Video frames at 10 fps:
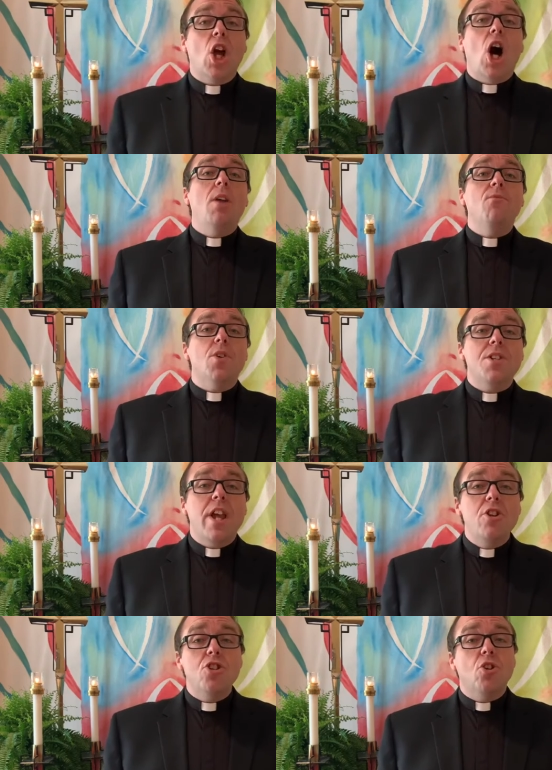
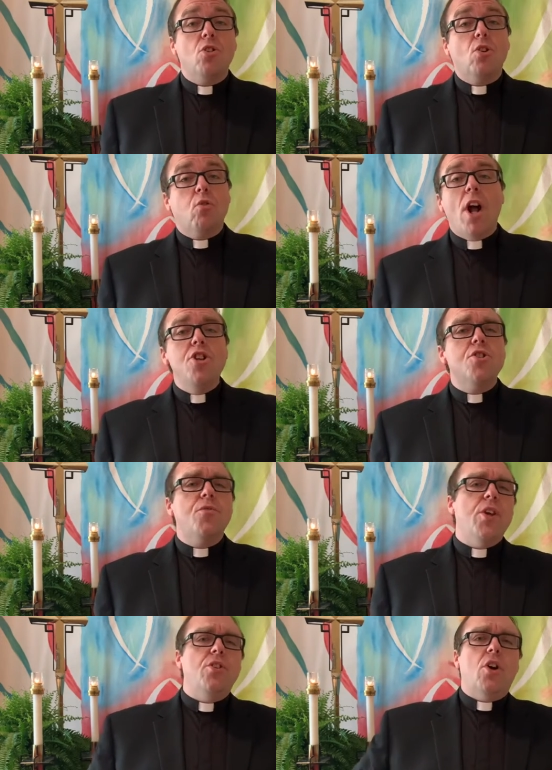confrontational,
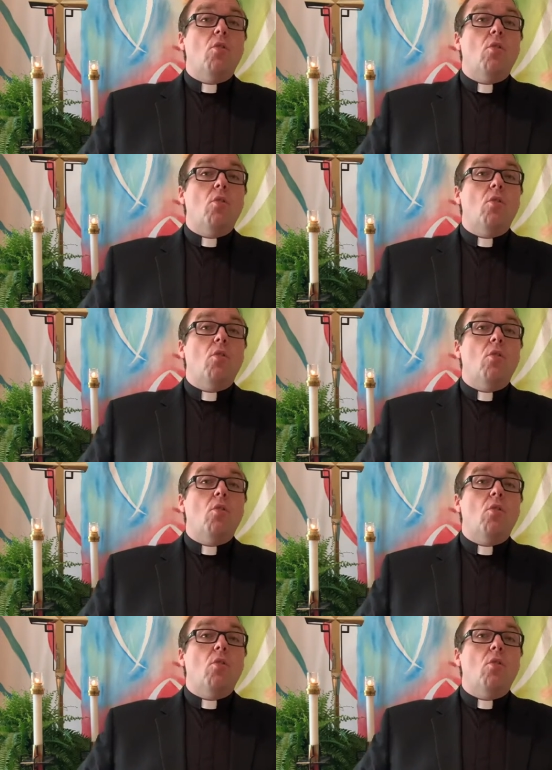grudge-filled,